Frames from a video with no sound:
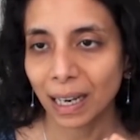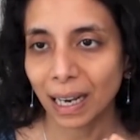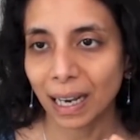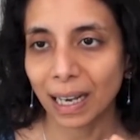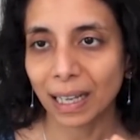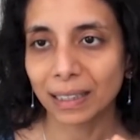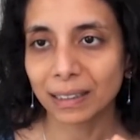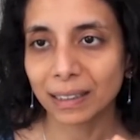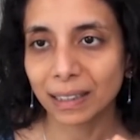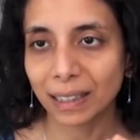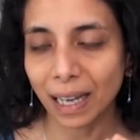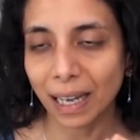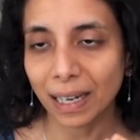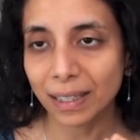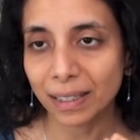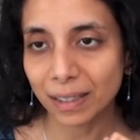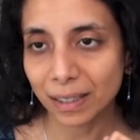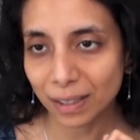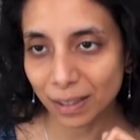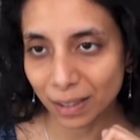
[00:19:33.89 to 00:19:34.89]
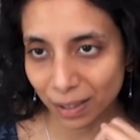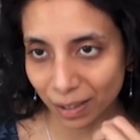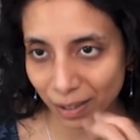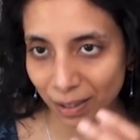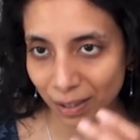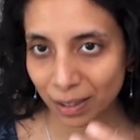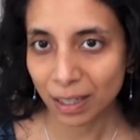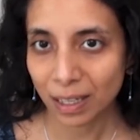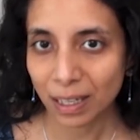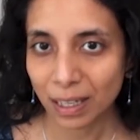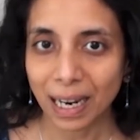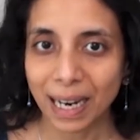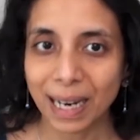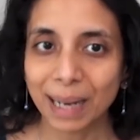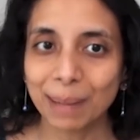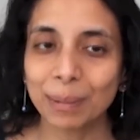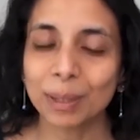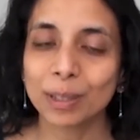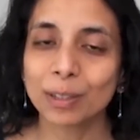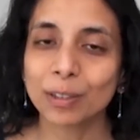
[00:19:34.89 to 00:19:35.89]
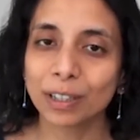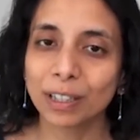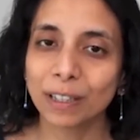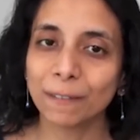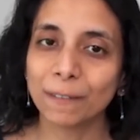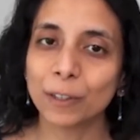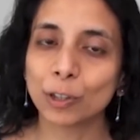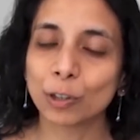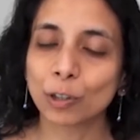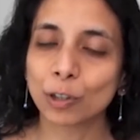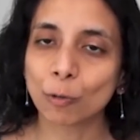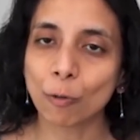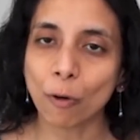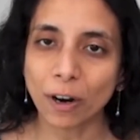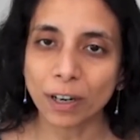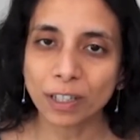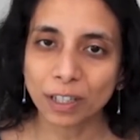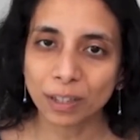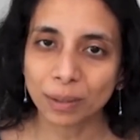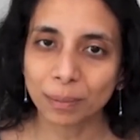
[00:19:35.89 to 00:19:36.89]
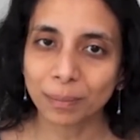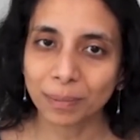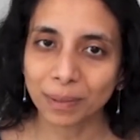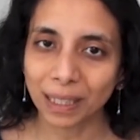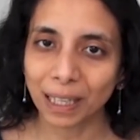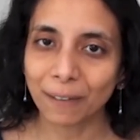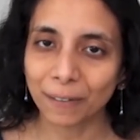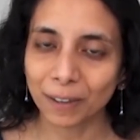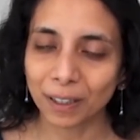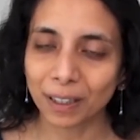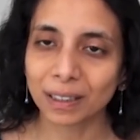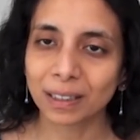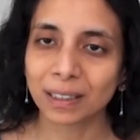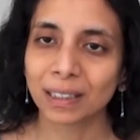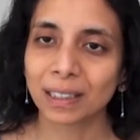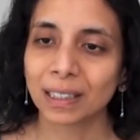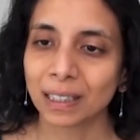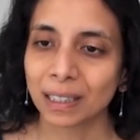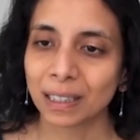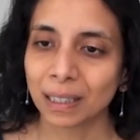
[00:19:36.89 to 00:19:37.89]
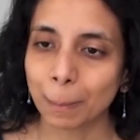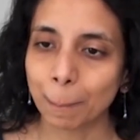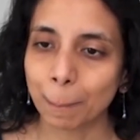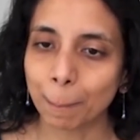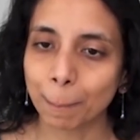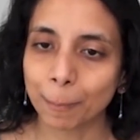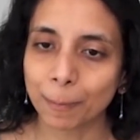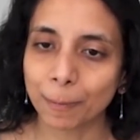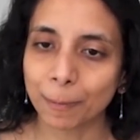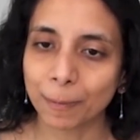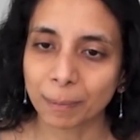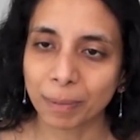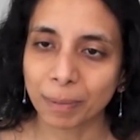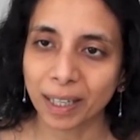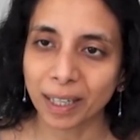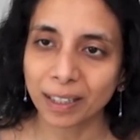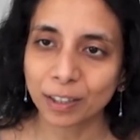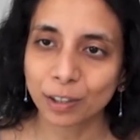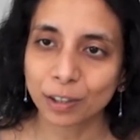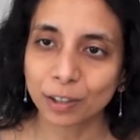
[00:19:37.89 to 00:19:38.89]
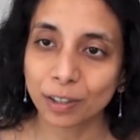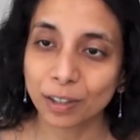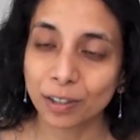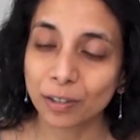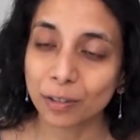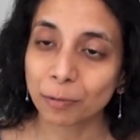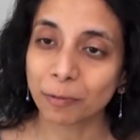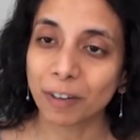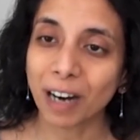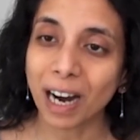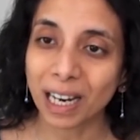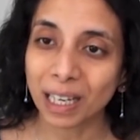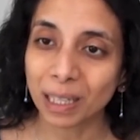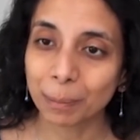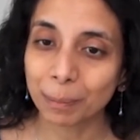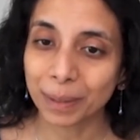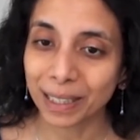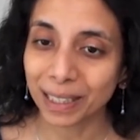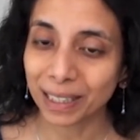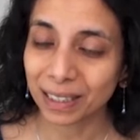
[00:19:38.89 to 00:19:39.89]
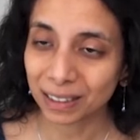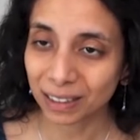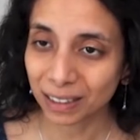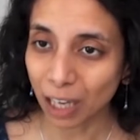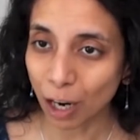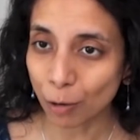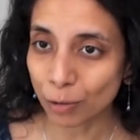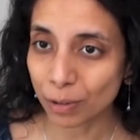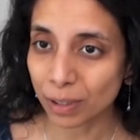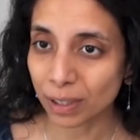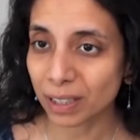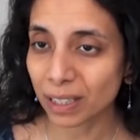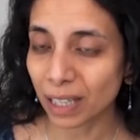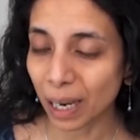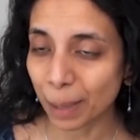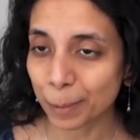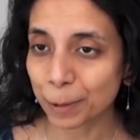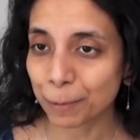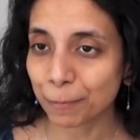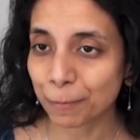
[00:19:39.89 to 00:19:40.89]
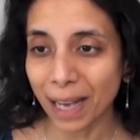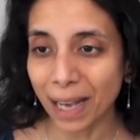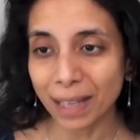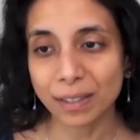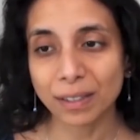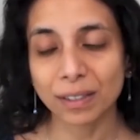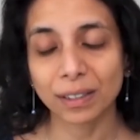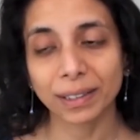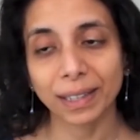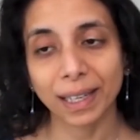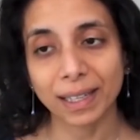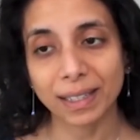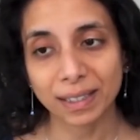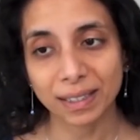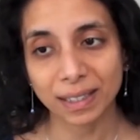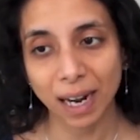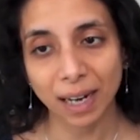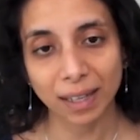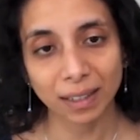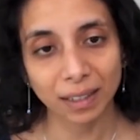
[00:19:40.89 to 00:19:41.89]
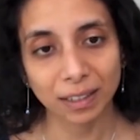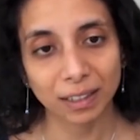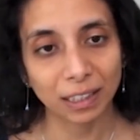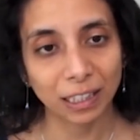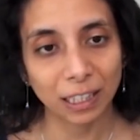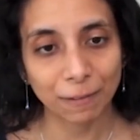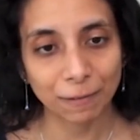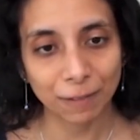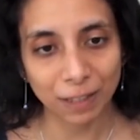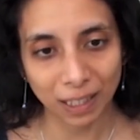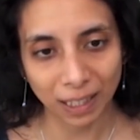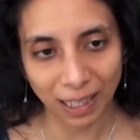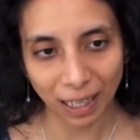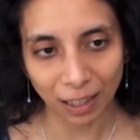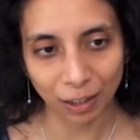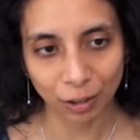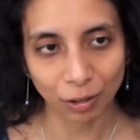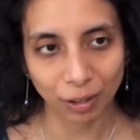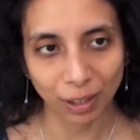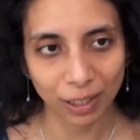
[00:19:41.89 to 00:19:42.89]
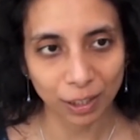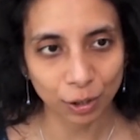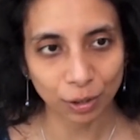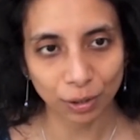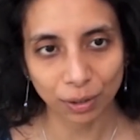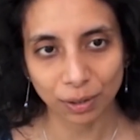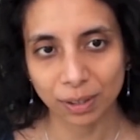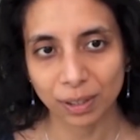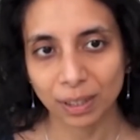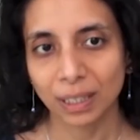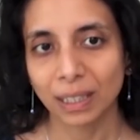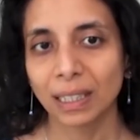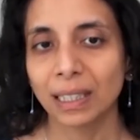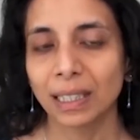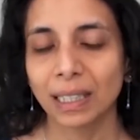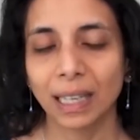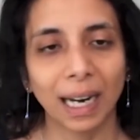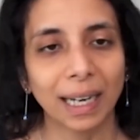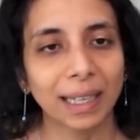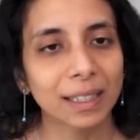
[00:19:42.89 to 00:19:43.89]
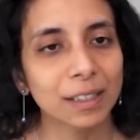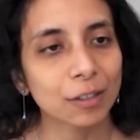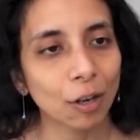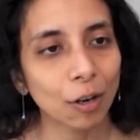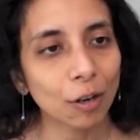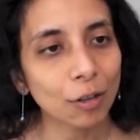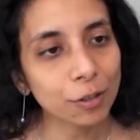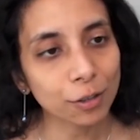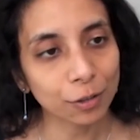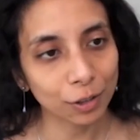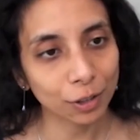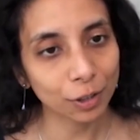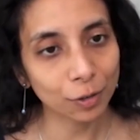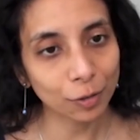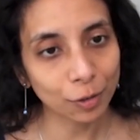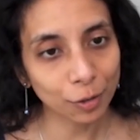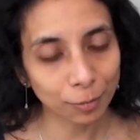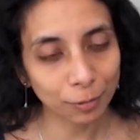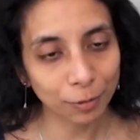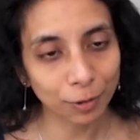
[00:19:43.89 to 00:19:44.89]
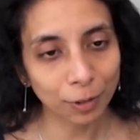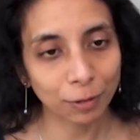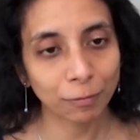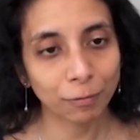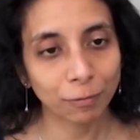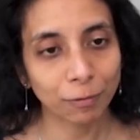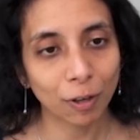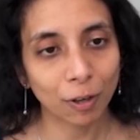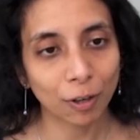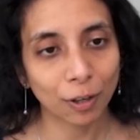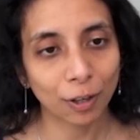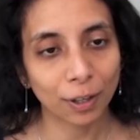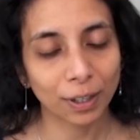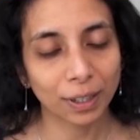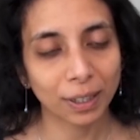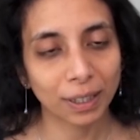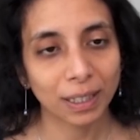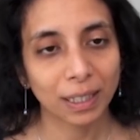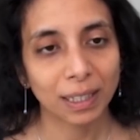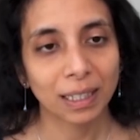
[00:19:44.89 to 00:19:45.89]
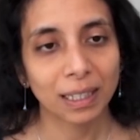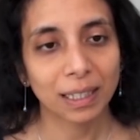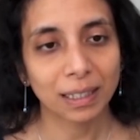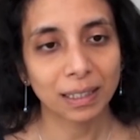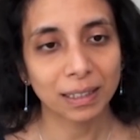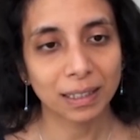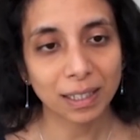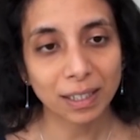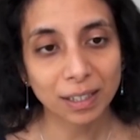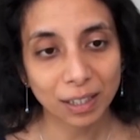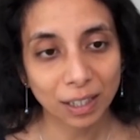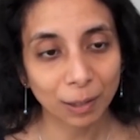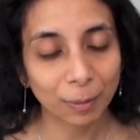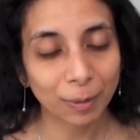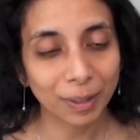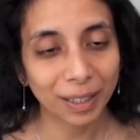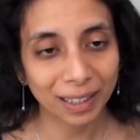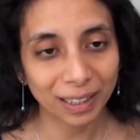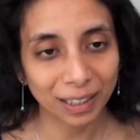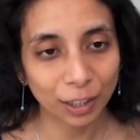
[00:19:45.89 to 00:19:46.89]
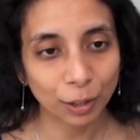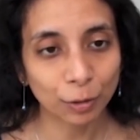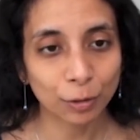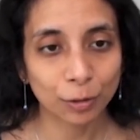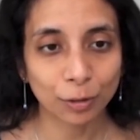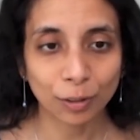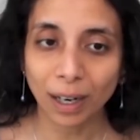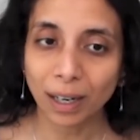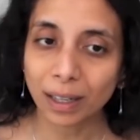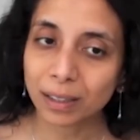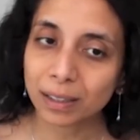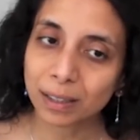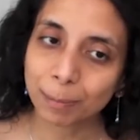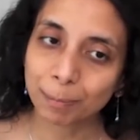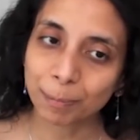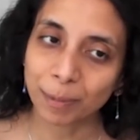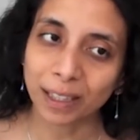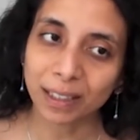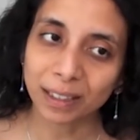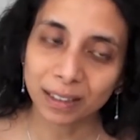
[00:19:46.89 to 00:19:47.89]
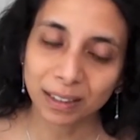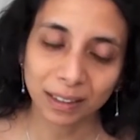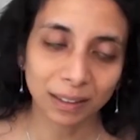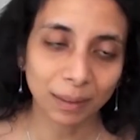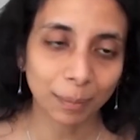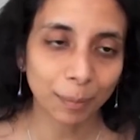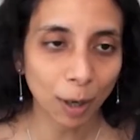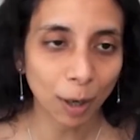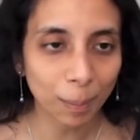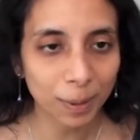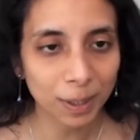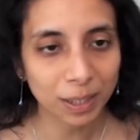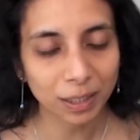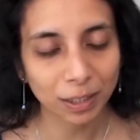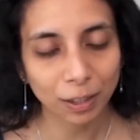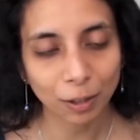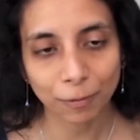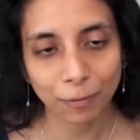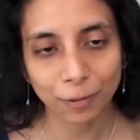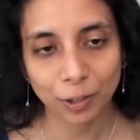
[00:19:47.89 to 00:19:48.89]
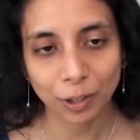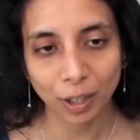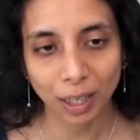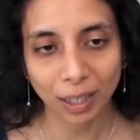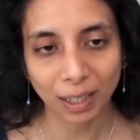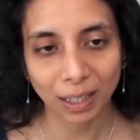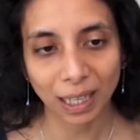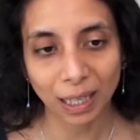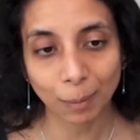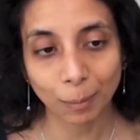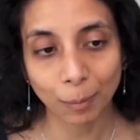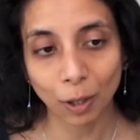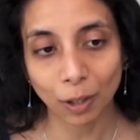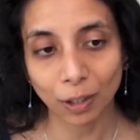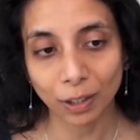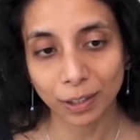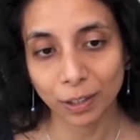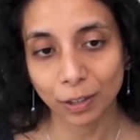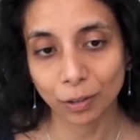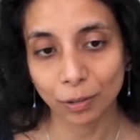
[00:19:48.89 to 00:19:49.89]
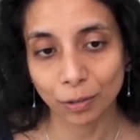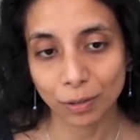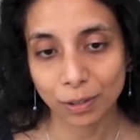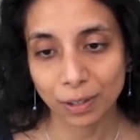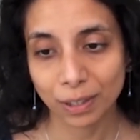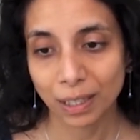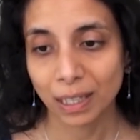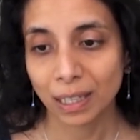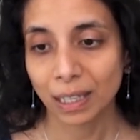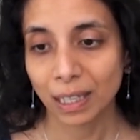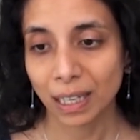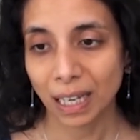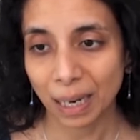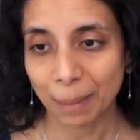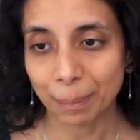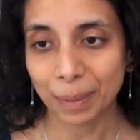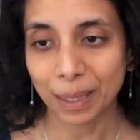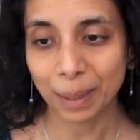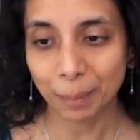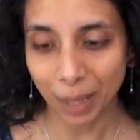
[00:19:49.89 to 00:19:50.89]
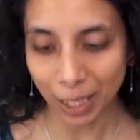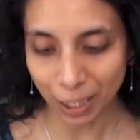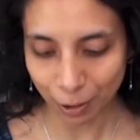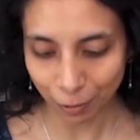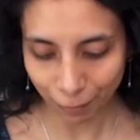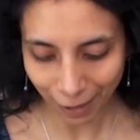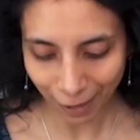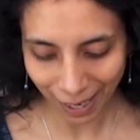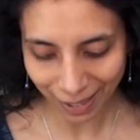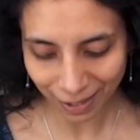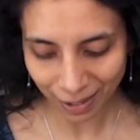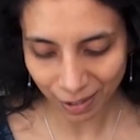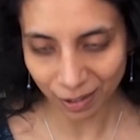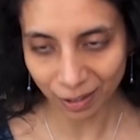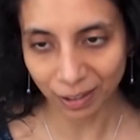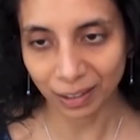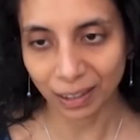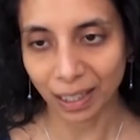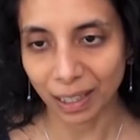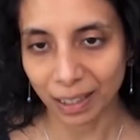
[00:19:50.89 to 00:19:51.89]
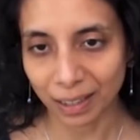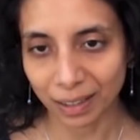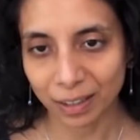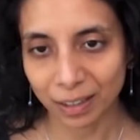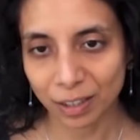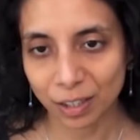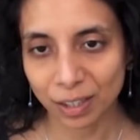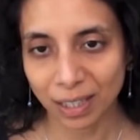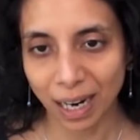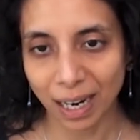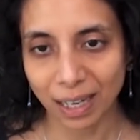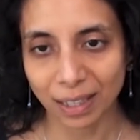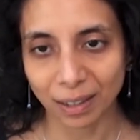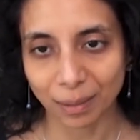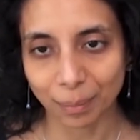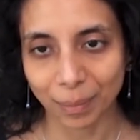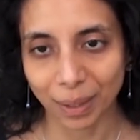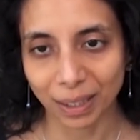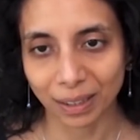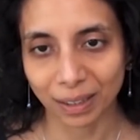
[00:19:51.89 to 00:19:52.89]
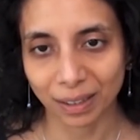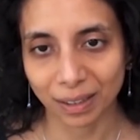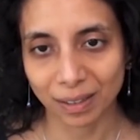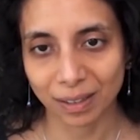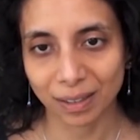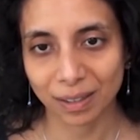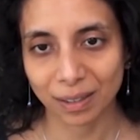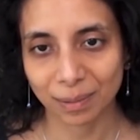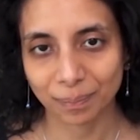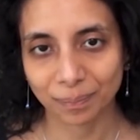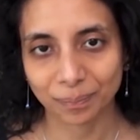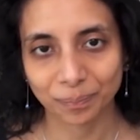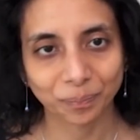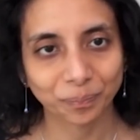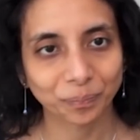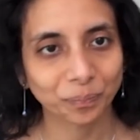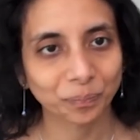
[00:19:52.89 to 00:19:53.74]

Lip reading: And that is able to give you quantum level predictions while being 1,000 times faster than standard DFT calculations. And it's also useful for discovering new drugs, predicting the property of drug-like molecules, and being much faster than standard methods.